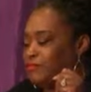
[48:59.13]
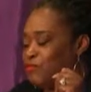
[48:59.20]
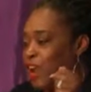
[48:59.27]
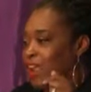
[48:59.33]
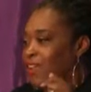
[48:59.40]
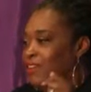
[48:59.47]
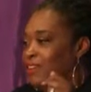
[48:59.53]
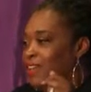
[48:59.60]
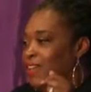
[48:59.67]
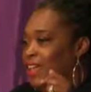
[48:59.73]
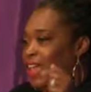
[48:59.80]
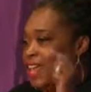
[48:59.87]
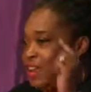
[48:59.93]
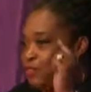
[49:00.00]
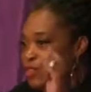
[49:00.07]
Right,
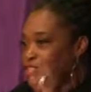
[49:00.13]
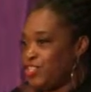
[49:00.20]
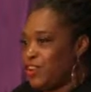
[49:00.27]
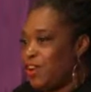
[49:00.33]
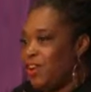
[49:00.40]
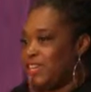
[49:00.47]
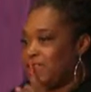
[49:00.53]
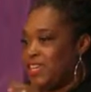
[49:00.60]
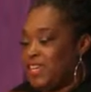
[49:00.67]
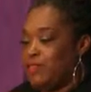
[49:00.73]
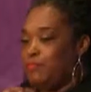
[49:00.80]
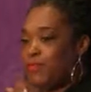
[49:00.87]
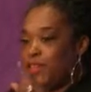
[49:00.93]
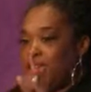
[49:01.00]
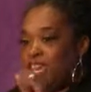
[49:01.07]
and it was started to
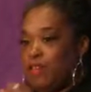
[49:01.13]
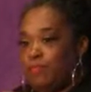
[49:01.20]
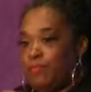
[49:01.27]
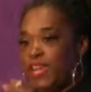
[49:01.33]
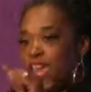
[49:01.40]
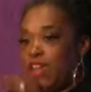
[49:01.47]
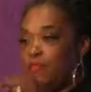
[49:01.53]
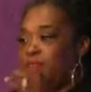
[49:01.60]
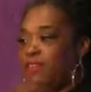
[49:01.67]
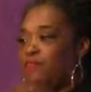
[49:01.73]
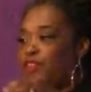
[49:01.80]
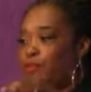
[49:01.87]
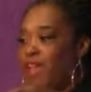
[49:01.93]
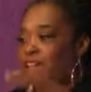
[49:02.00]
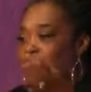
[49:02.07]
keep gay
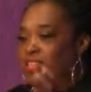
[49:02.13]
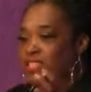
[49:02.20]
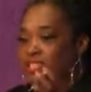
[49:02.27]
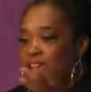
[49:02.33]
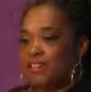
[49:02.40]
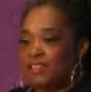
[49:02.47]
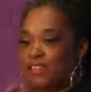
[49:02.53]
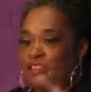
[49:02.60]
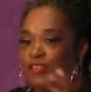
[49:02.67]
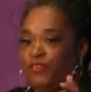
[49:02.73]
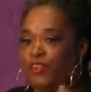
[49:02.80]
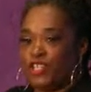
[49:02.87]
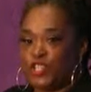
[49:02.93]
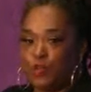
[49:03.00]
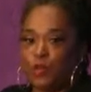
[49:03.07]
men from having sex in the
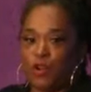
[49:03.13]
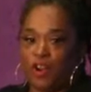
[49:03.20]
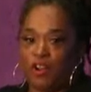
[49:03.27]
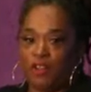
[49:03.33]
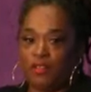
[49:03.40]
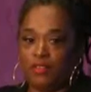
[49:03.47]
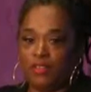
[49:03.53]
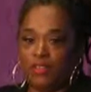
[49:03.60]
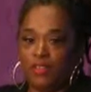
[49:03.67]
French Quarter.